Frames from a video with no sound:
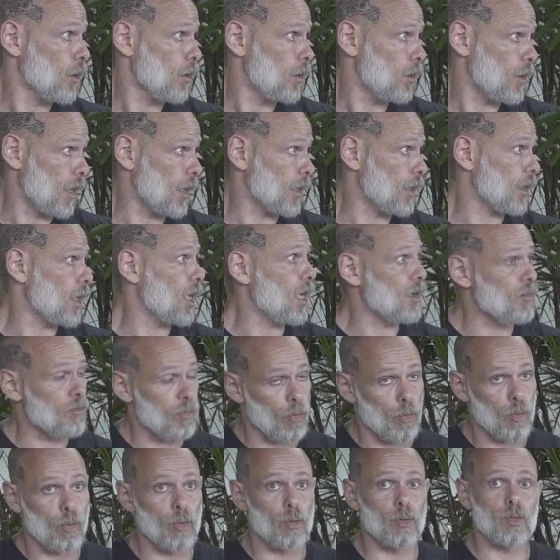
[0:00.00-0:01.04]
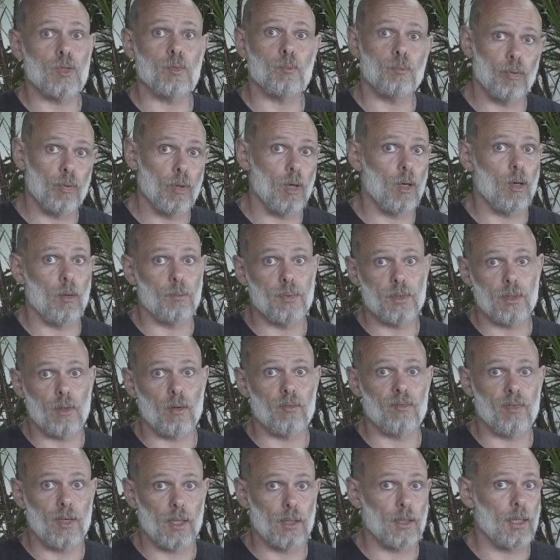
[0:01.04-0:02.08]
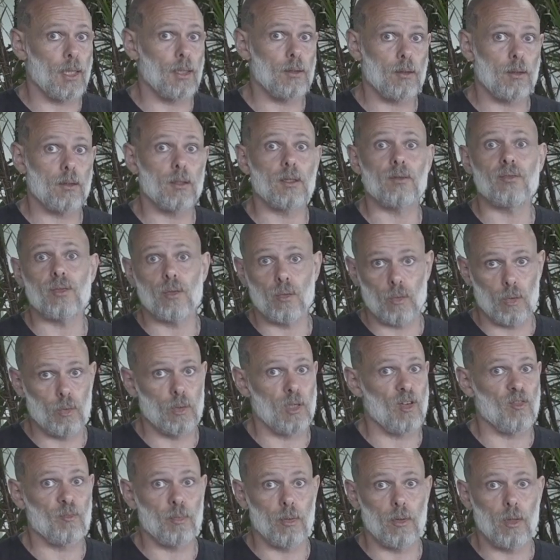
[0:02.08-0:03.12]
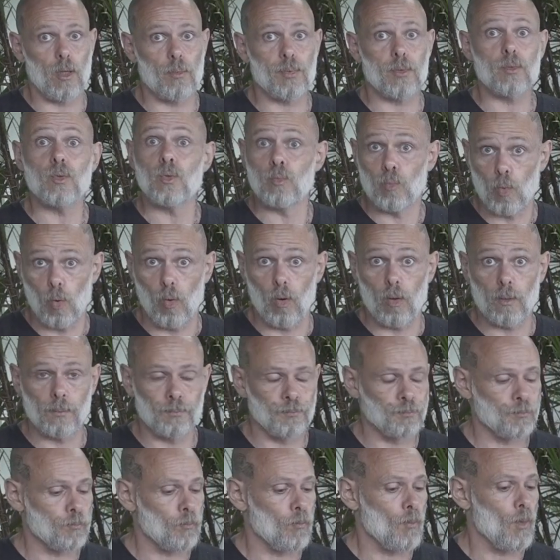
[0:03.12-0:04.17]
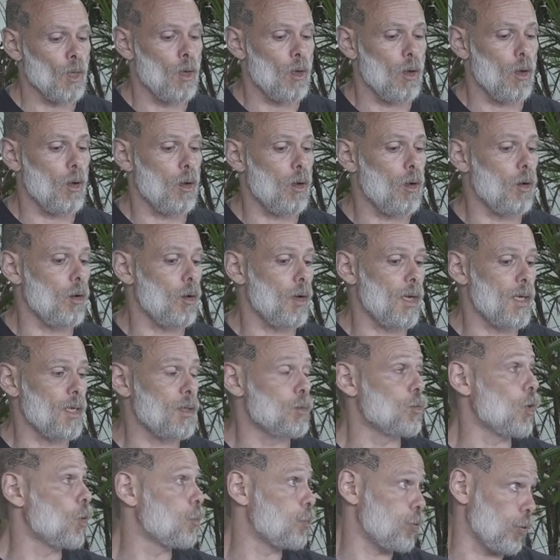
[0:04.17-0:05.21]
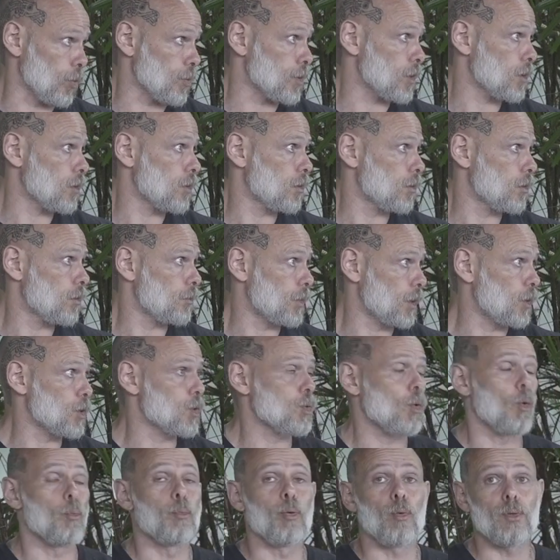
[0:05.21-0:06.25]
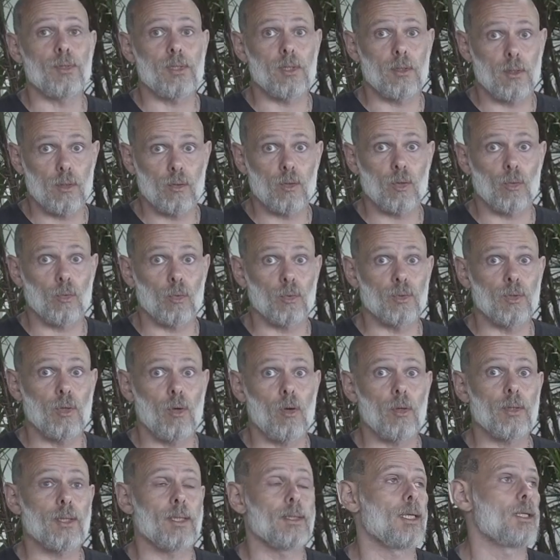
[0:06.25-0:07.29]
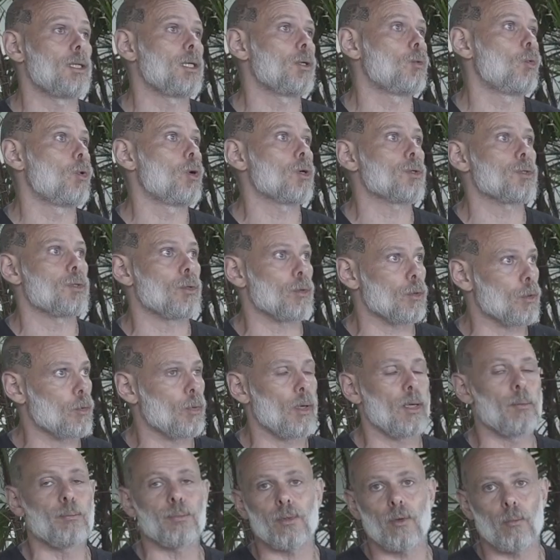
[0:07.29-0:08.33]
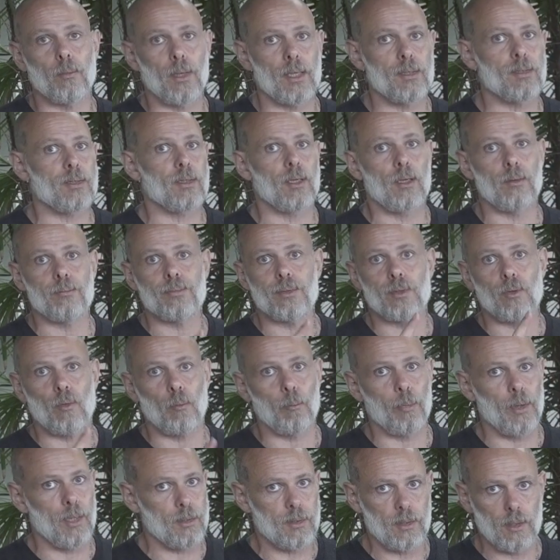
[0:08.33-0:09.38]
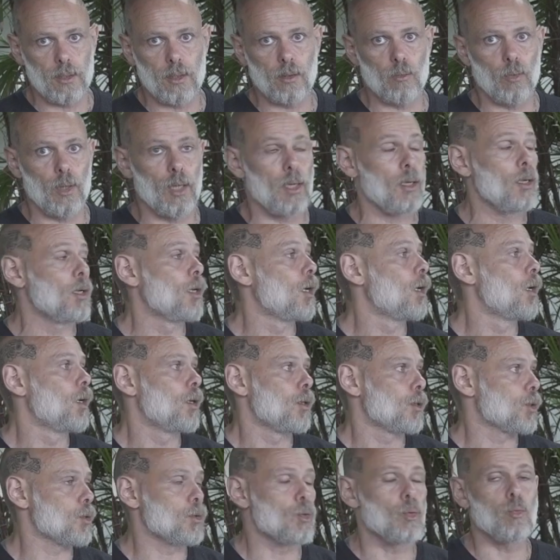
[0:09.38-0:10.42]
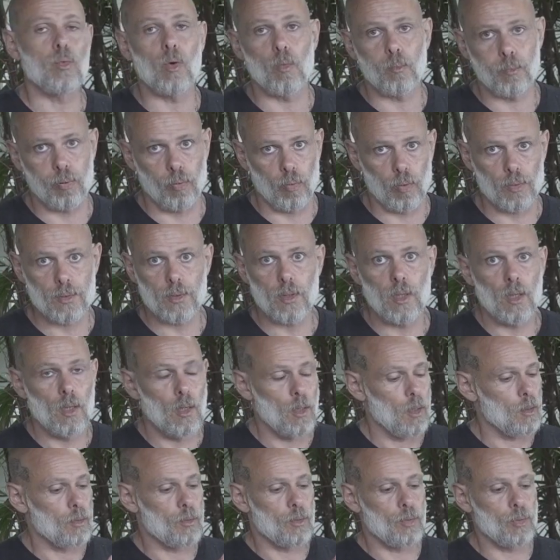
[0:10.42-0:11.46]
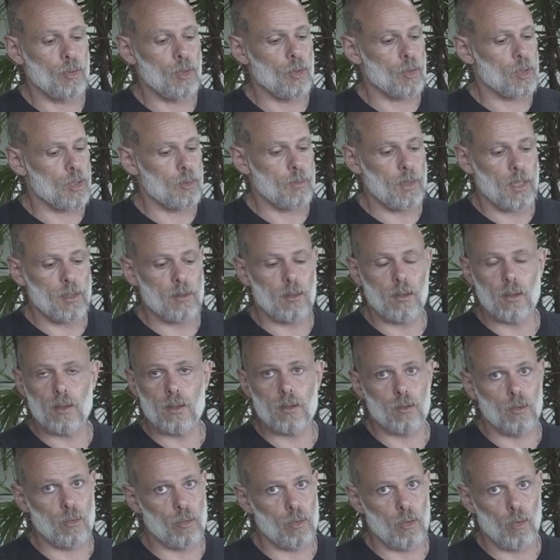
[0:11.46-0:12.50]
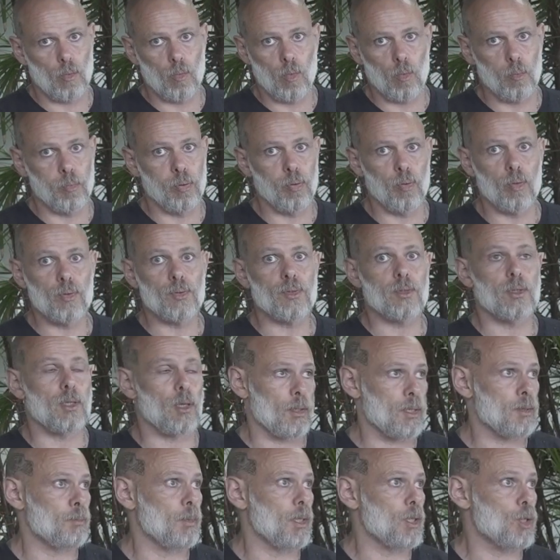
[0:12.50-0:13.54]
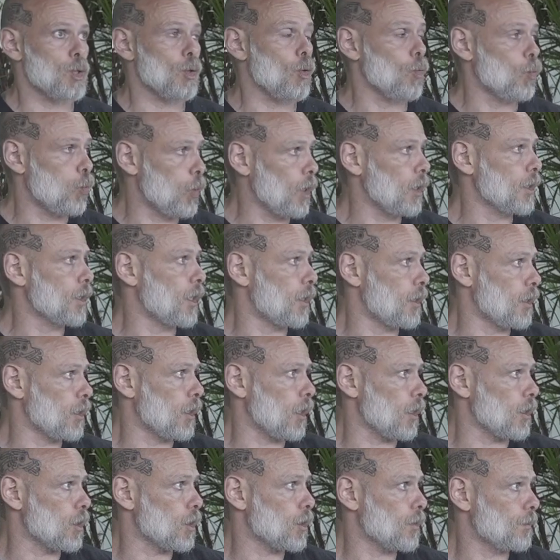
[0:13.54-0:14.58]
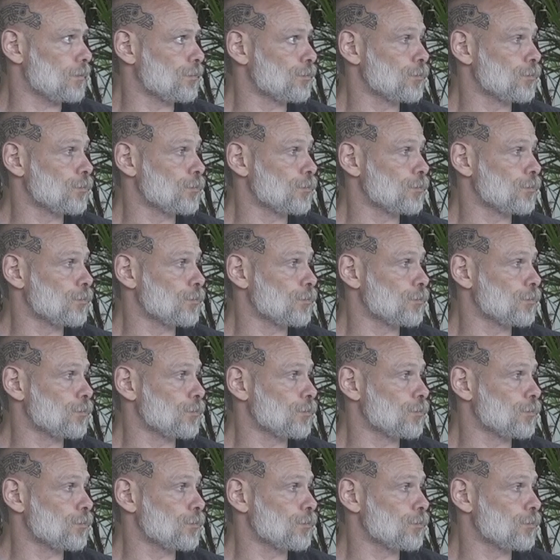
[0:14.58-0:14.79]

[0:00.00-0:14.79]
like levers, pull-ups, stuff like that. If you don't do enough pull-ups, do more. And rope pulls, because rope pull is an internal torque, and then it works your grip, your biceps, your pecs anyway. Just do rope pulls. Do your gymnastics, do your rope pulls, teres major will get engaged.